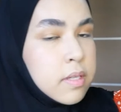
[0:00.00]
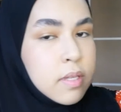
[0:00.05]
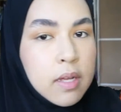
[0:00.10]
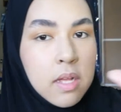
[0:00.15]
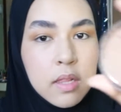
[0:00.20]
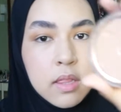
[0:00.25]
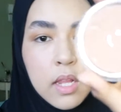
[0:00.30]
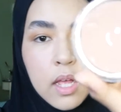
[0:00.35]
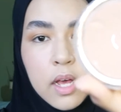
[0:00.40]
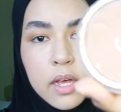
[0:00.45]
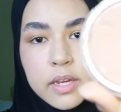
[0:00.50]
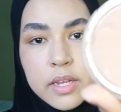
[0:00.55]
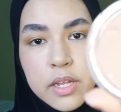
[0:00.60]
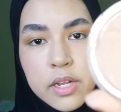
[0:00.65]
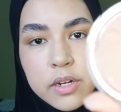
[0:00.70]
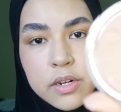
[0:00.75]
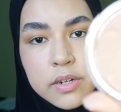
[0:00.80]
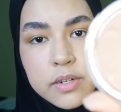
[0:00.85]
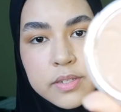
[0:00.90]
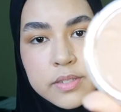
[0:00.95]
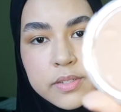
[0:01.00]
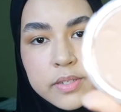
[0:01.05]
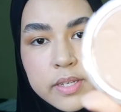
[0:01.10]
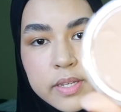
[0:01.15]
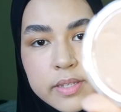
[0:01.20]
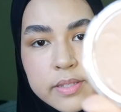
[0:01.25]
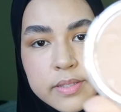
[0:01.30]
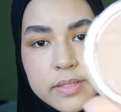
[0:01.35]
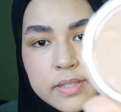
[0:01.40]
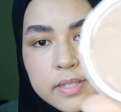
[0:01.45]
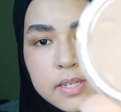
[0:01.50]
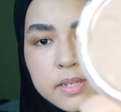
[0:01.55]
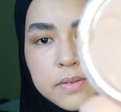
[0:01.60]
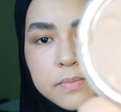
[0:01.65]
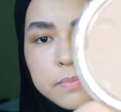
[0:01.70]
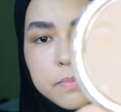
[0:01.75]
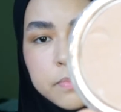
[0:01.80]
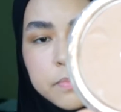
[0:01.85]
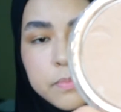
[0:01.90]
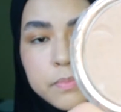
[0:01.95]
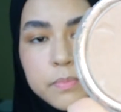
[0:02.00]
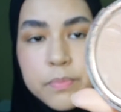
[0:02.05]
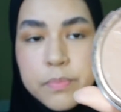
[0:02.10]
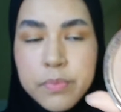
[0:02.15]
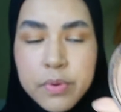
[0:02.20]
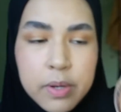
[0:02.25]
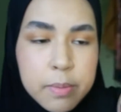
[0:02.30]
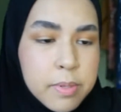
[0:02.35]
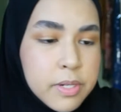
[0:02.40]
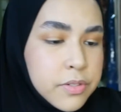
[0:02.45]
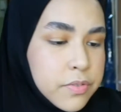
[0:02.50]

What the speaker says: a lot here, as you can see. Pretty much